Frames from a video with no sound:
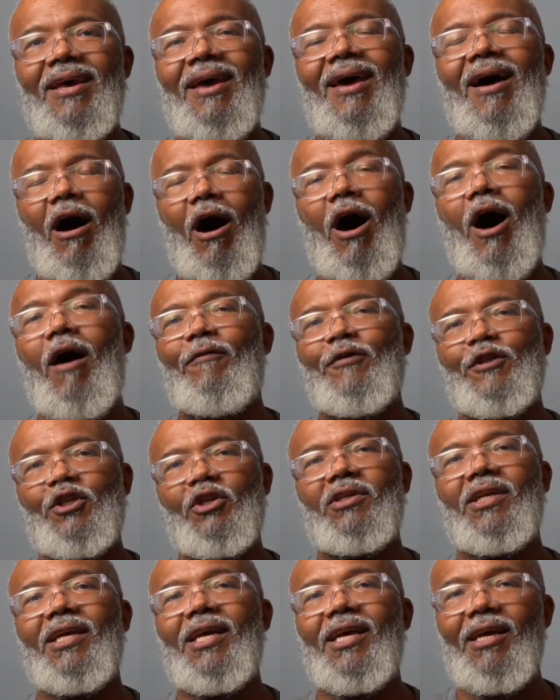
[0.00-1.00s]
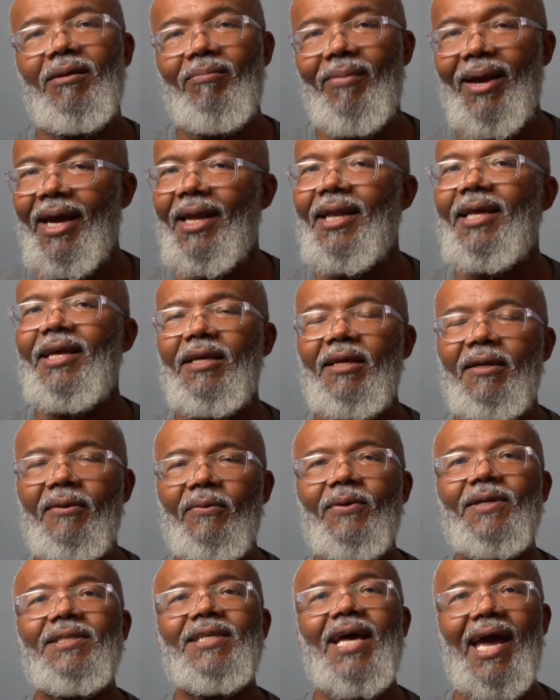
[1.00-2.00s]
officer did, man, he
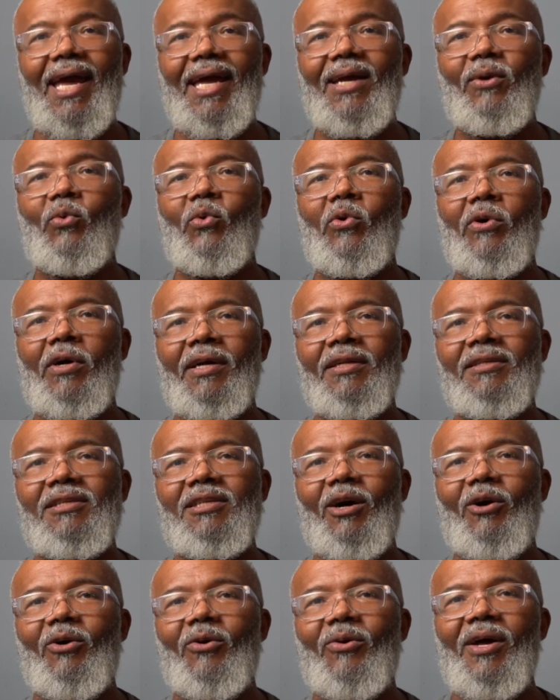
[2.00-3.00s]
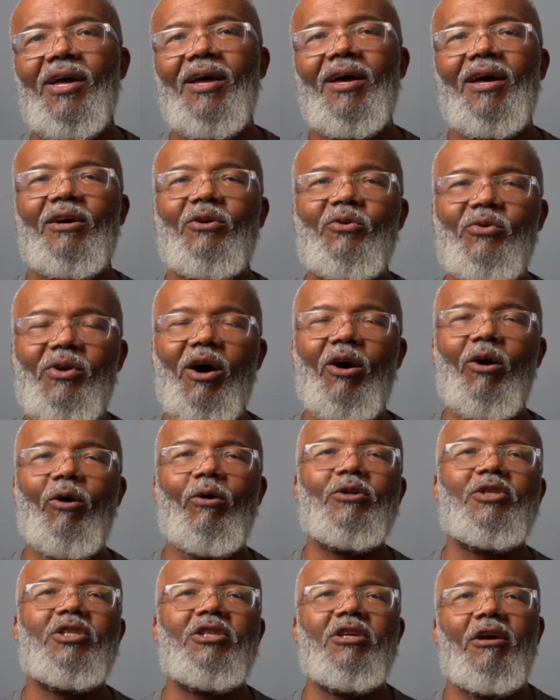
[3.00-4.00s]
was A1. So
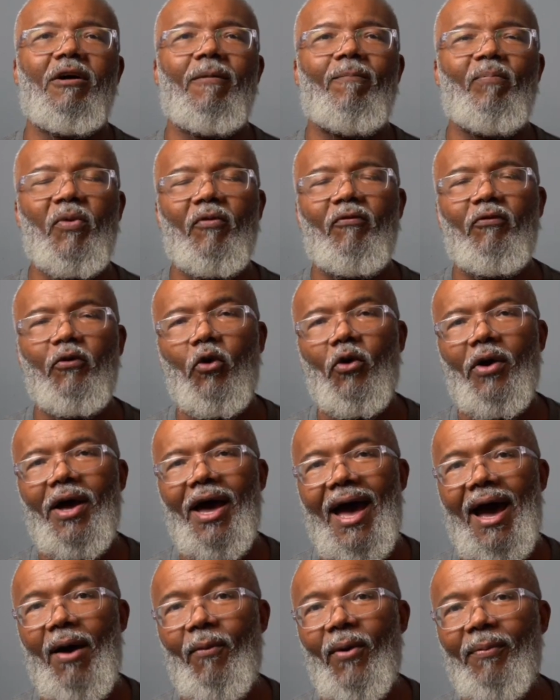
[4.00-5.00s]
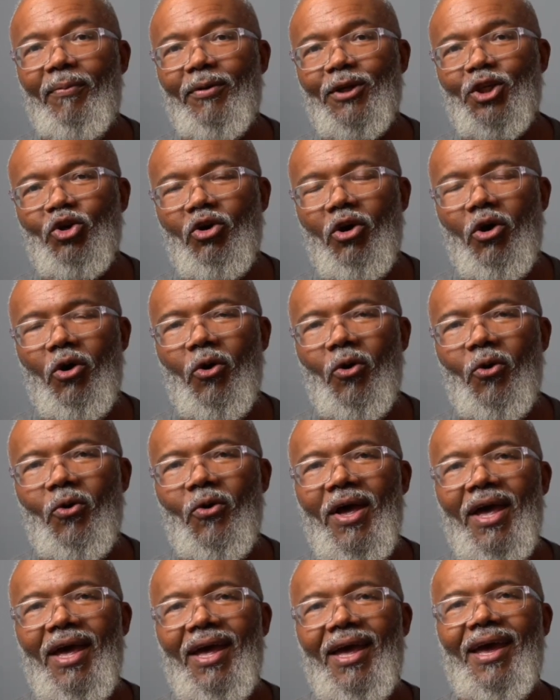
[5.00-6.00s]
kudos to Florida Highway Patrol
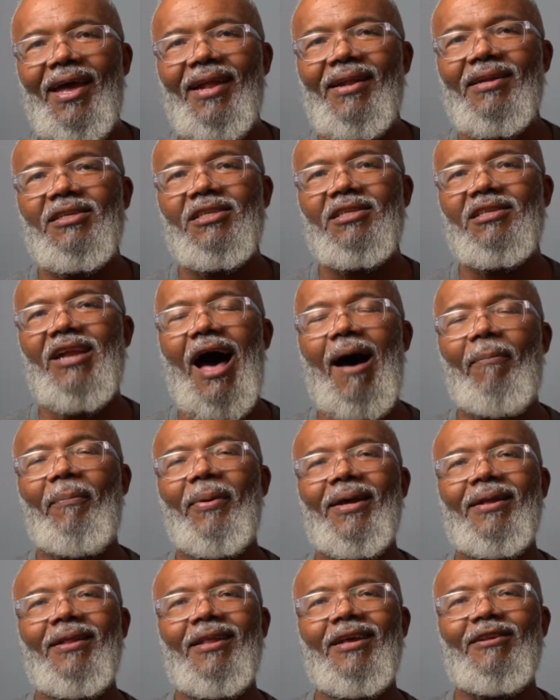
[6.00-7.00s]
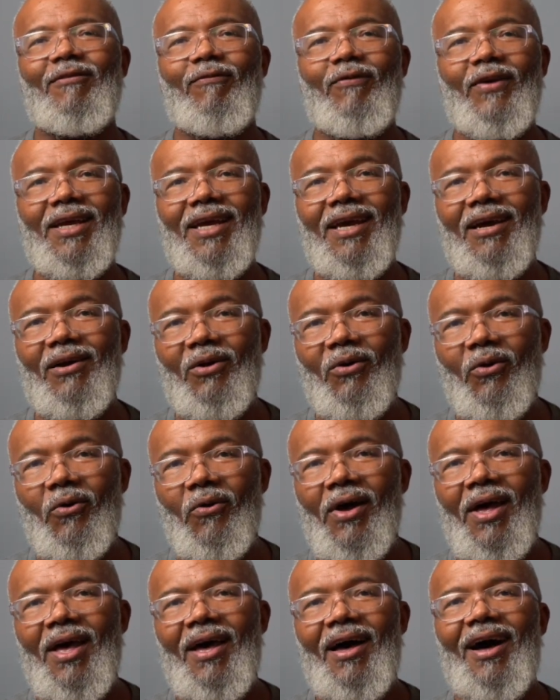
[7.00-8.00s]
and stopping this
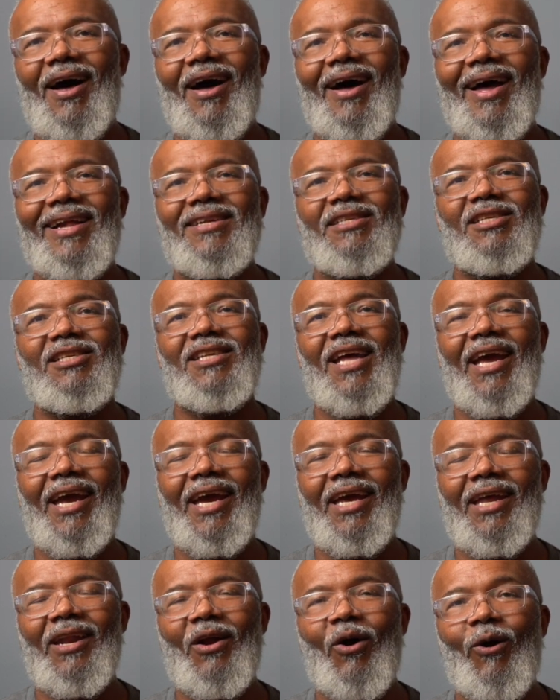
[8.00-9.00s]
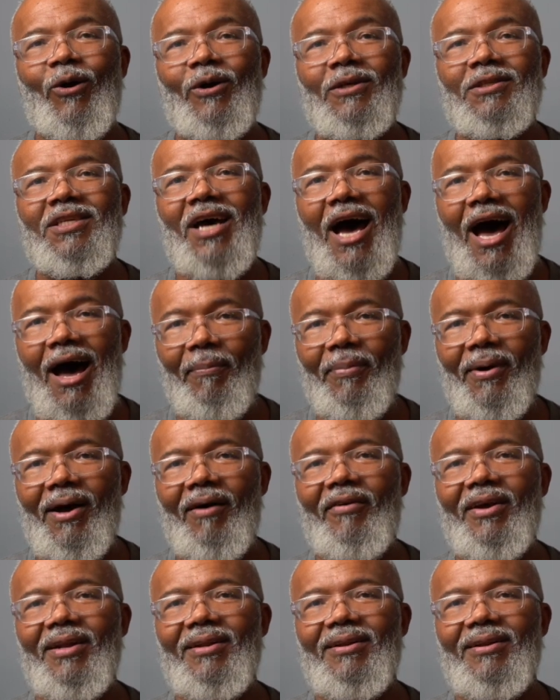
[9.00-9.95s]
vehicle and staying on top of it.